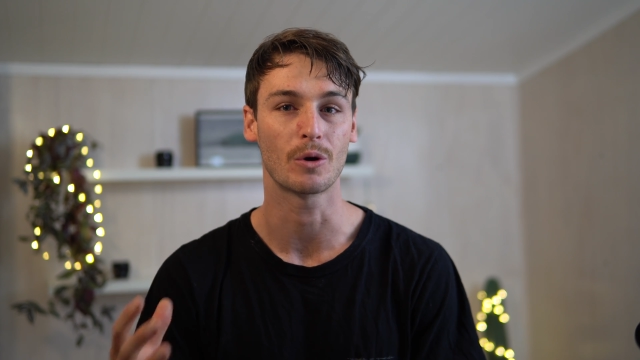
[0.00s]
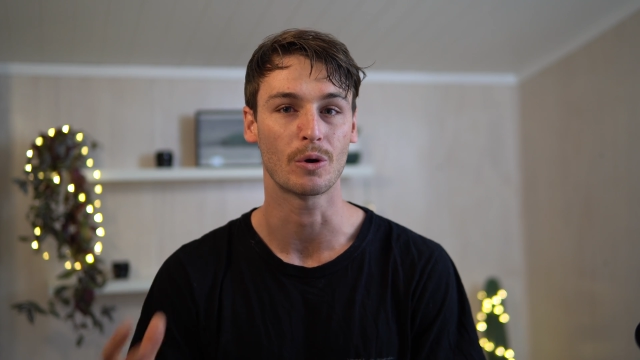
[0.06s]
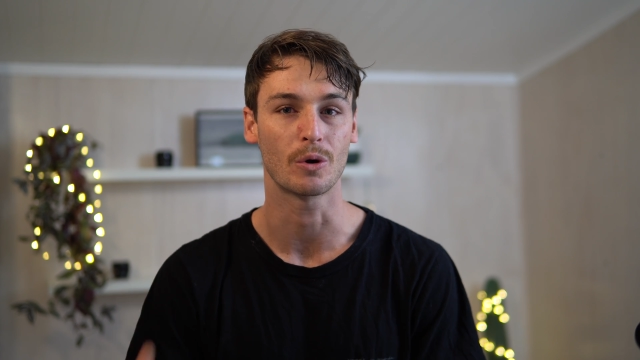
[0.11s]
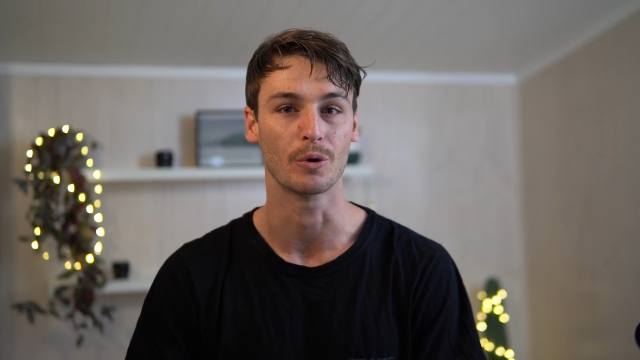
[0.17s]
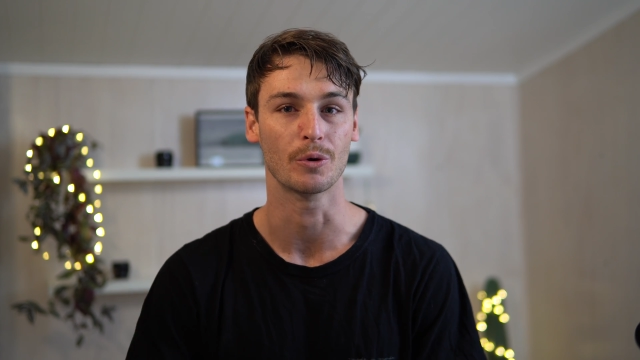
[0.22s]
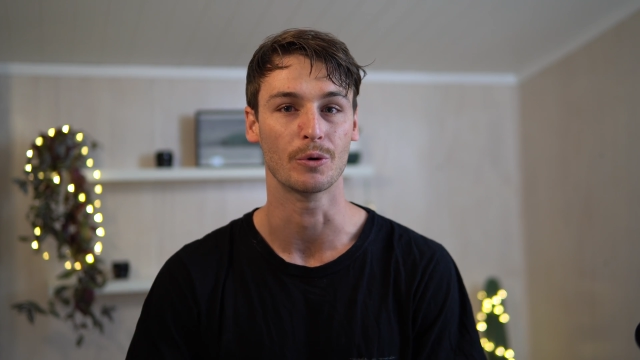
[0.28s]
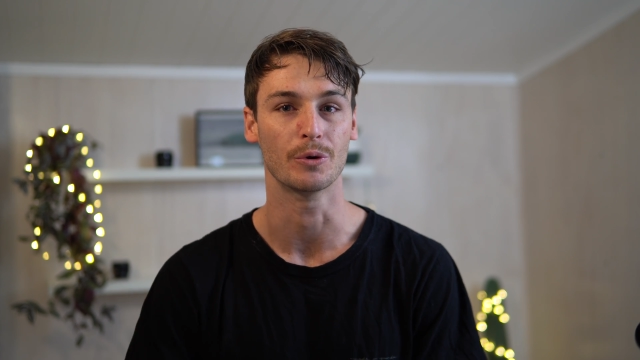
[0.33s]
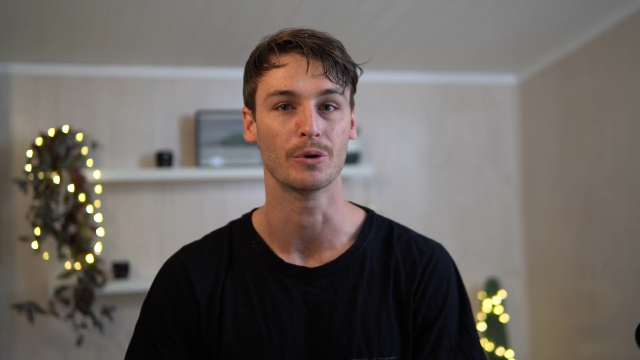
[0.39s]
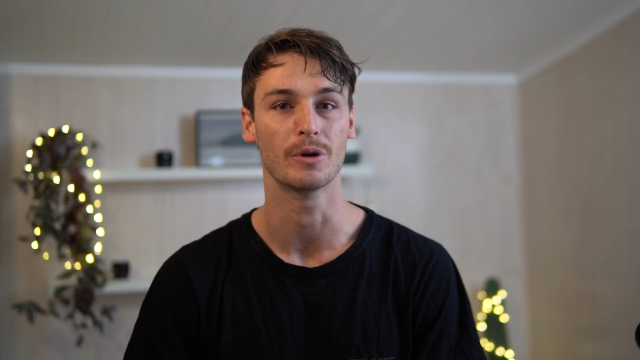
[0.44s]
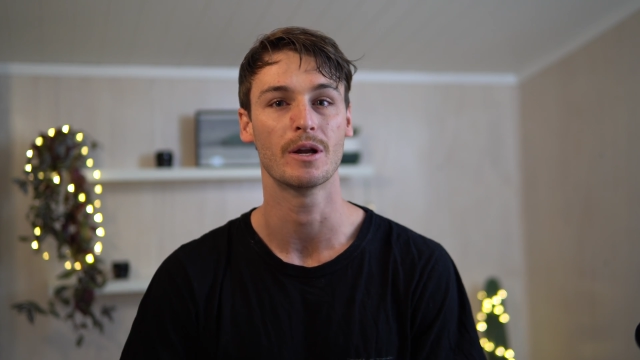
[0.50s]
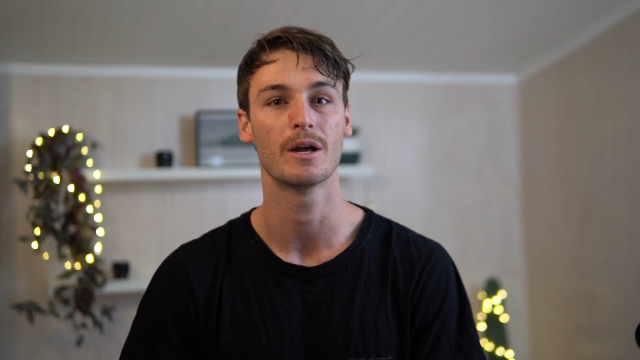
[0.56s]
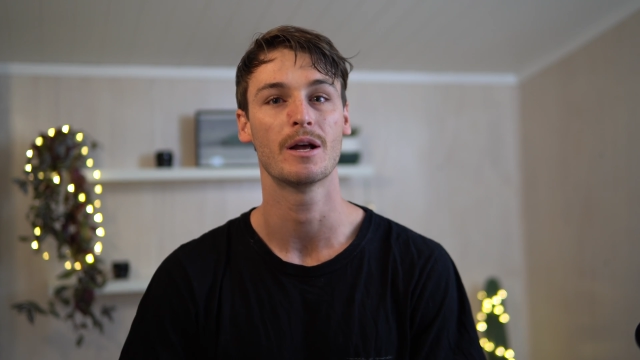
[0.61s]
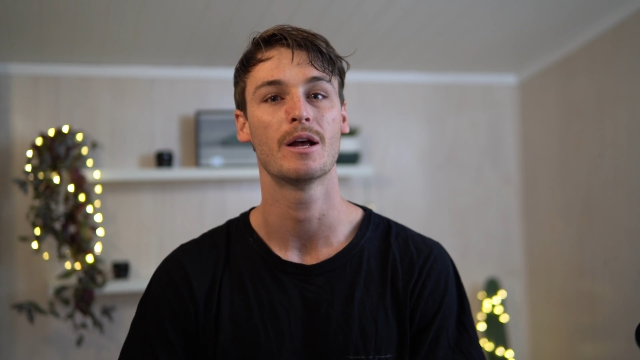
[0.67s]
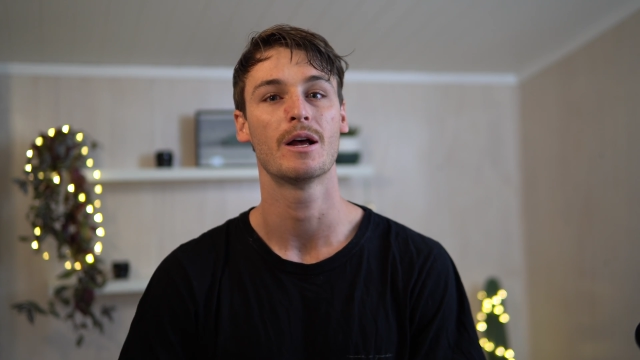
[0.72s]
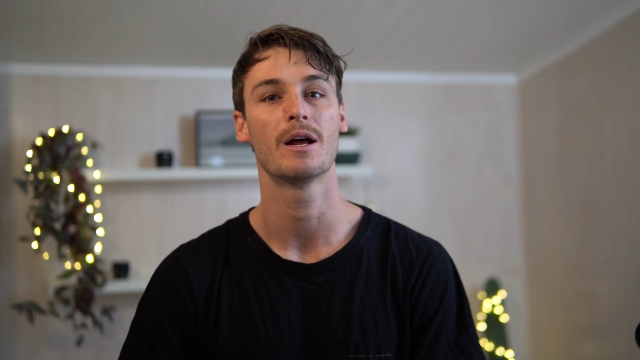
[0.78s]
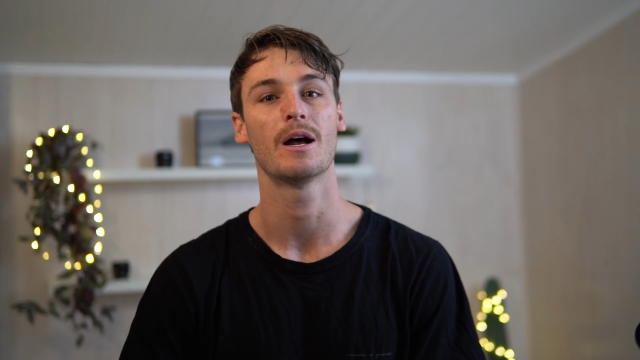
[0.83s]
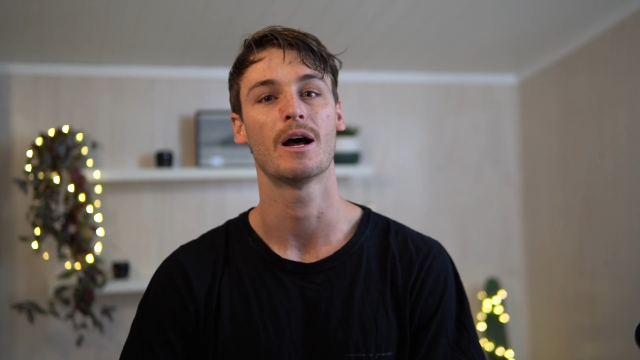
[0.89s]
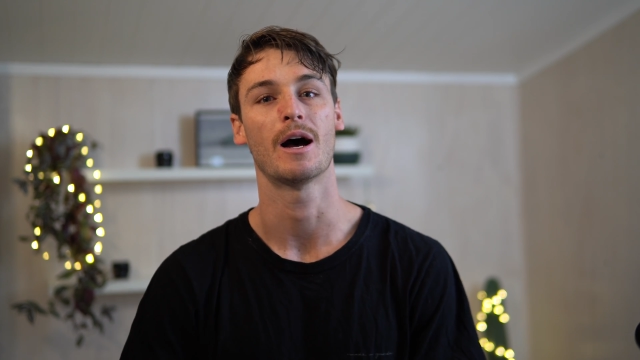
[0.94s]
good
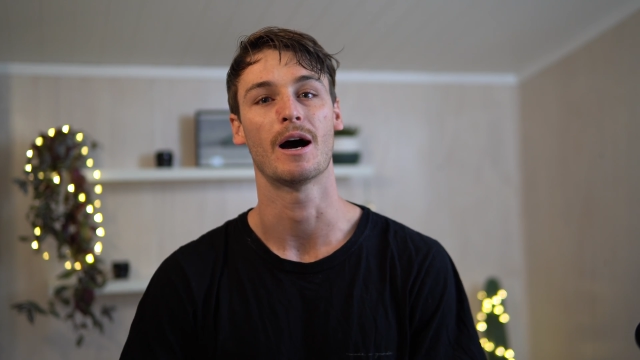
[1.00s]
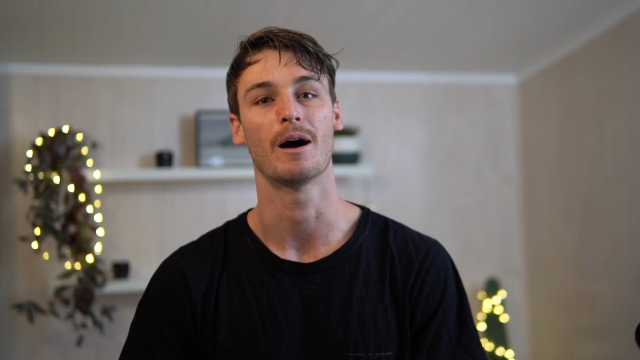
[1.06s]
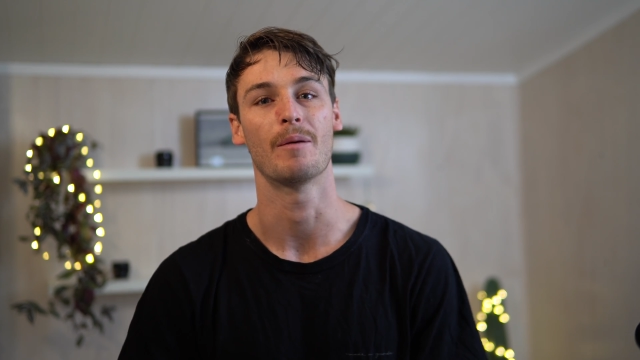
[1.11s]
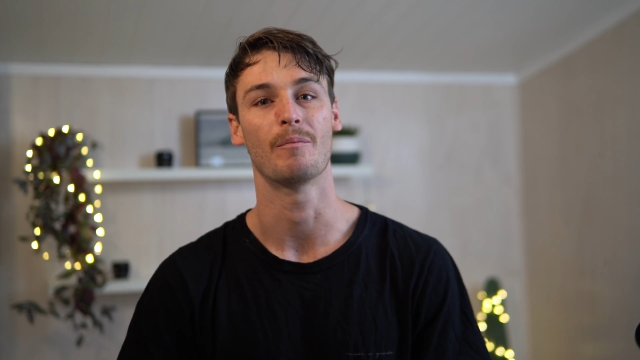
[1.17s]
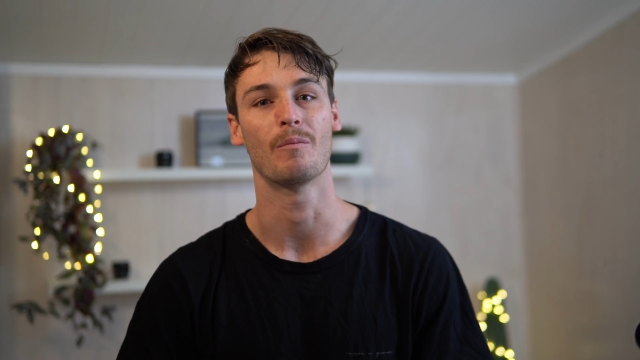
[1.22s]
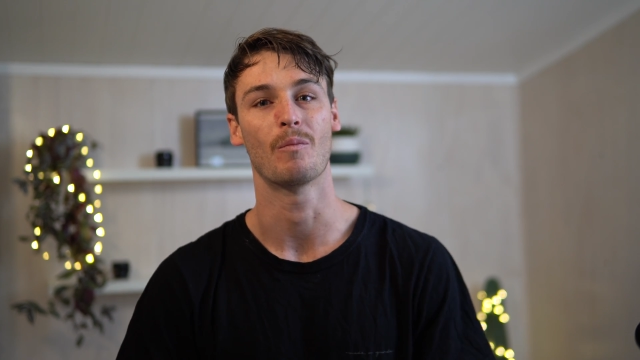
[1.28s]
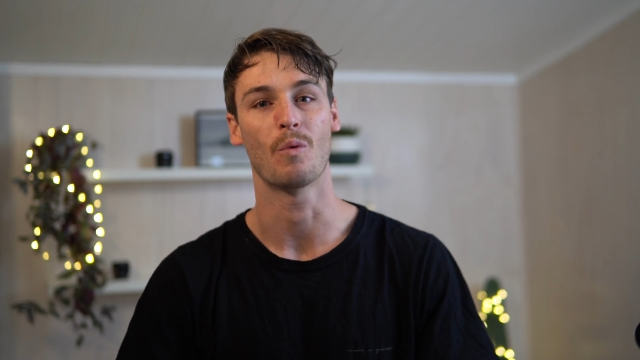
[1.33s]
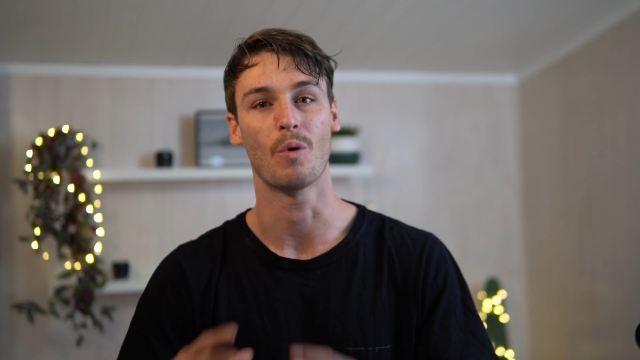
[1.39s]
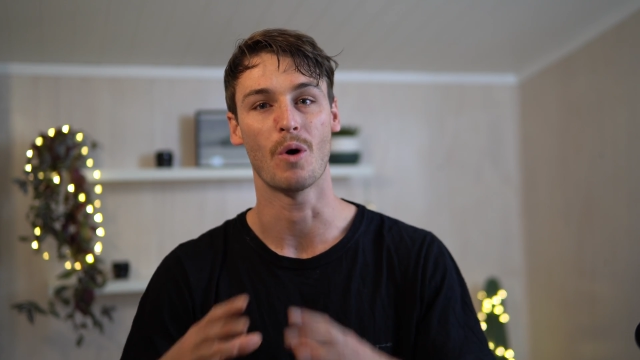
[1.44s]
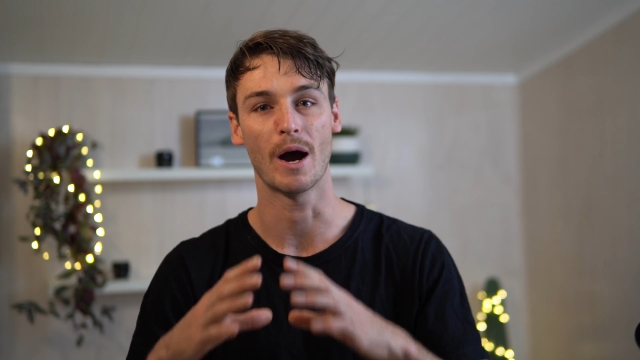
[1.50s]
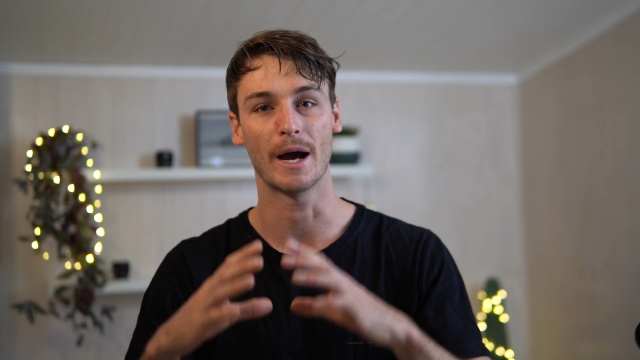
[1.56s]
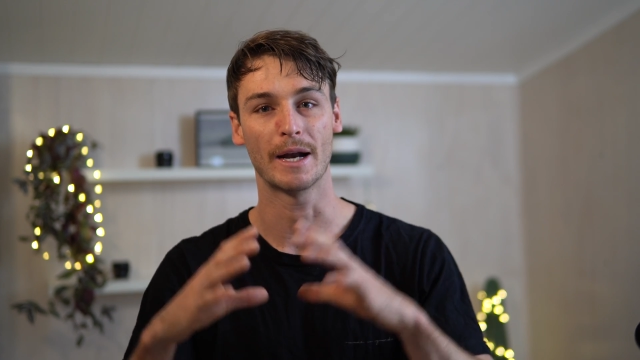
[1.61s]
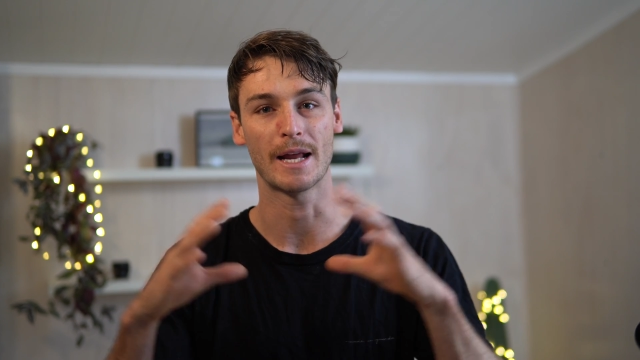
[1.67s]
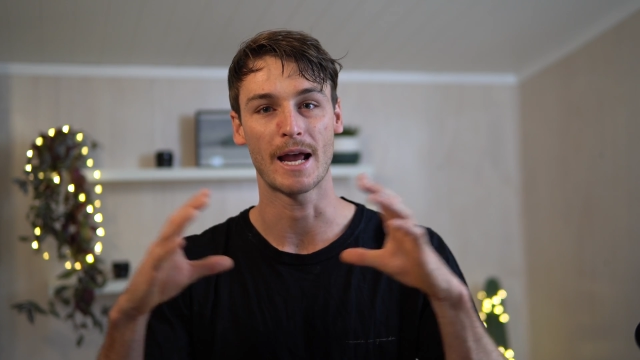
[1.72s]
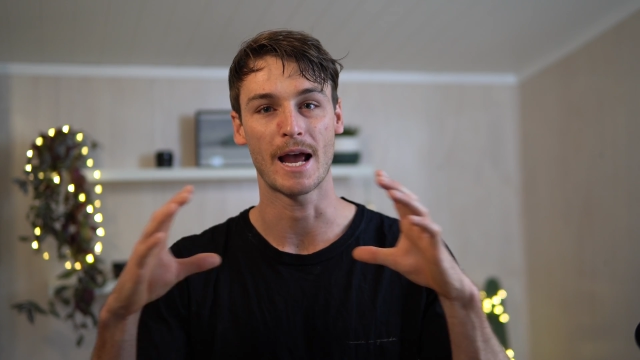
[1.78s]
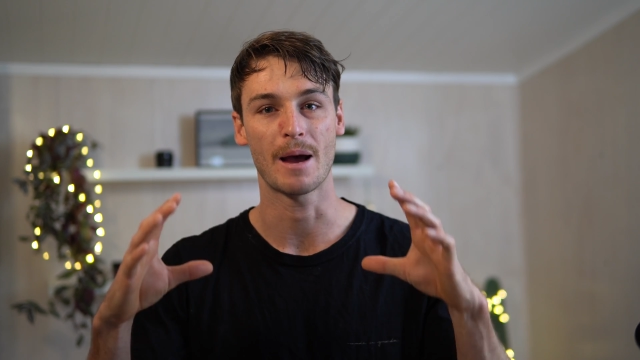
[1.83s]
wide